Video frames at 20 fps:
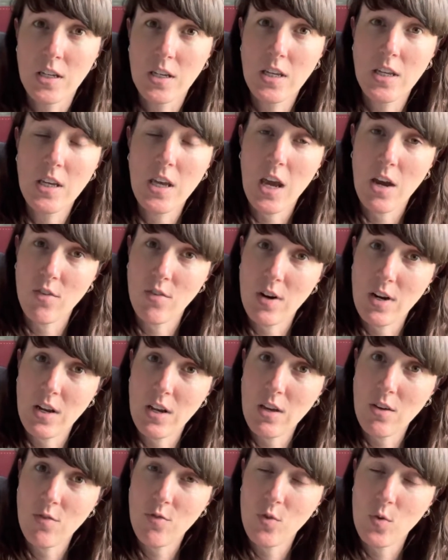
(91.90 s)
get
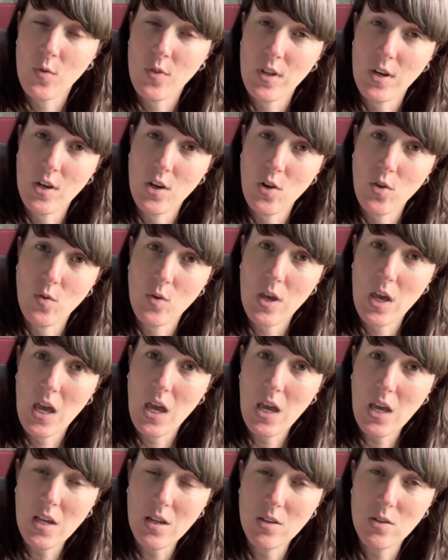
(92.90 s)
ready for the new
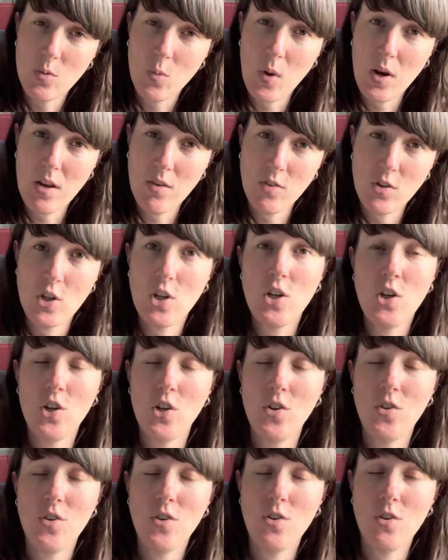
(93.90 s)
kit whenever she
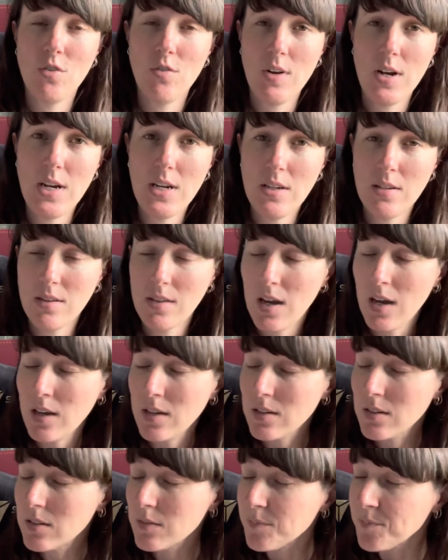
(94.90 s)
chooses to release
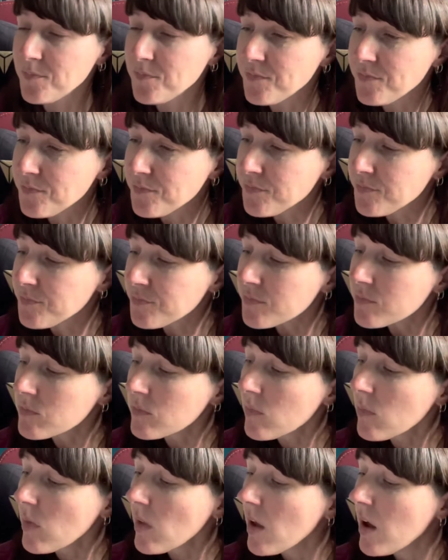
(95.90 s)
that.
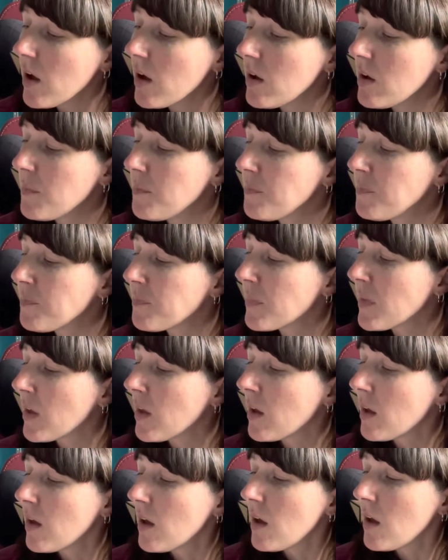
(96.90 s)
Um,
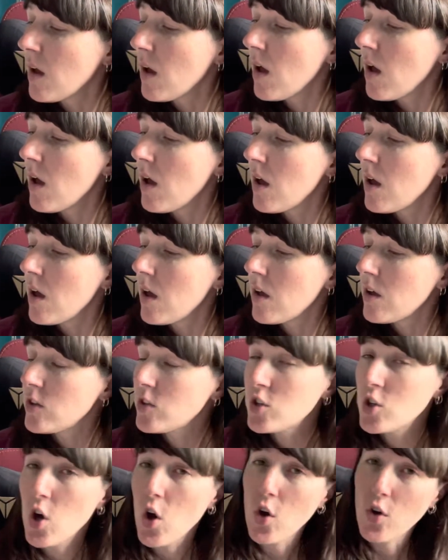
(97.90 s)

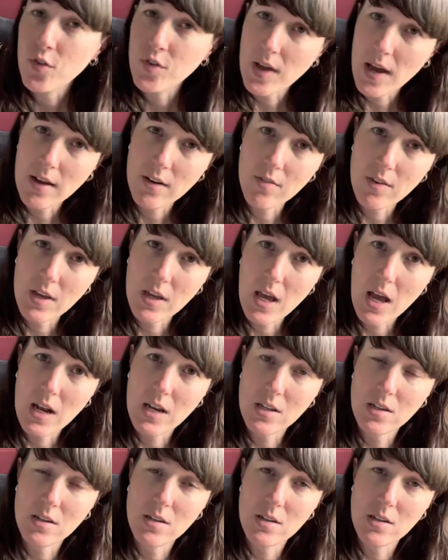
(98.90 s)
Toft Advent
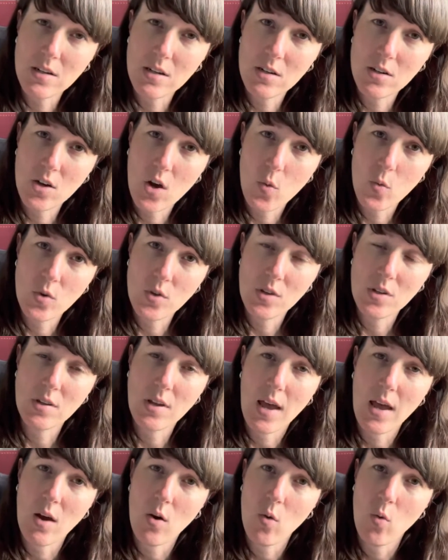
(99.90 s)
Calendar did go on
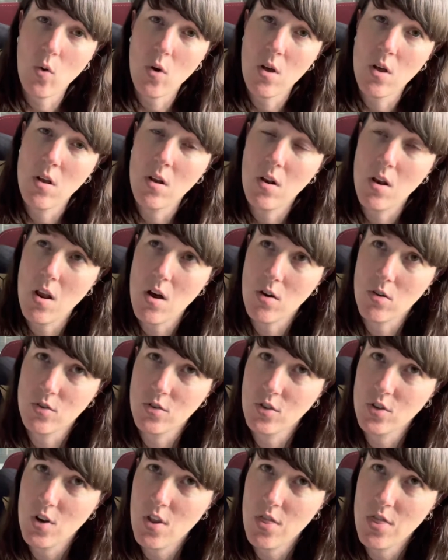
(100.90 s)
sale
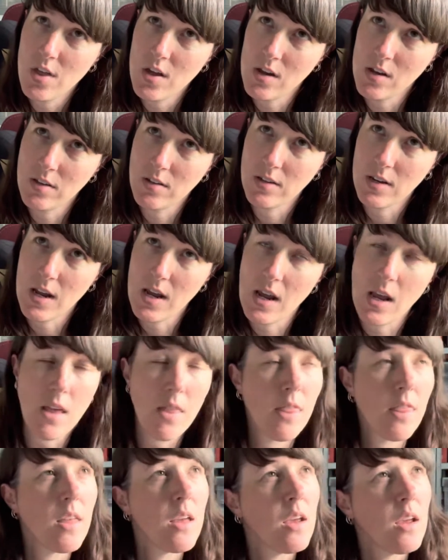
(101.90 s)
last Thursday,
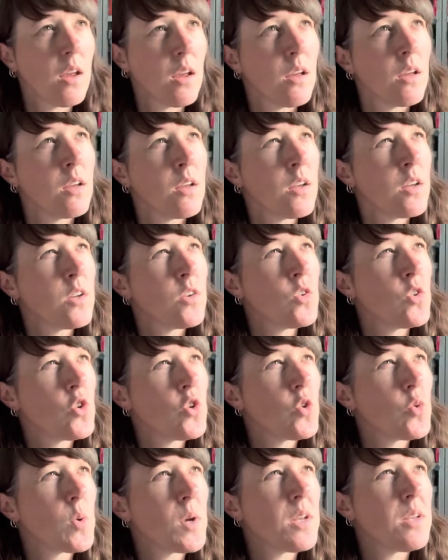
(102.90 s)
the
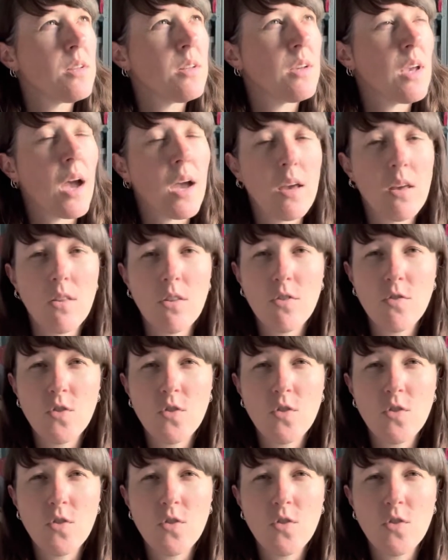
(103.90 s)
28th of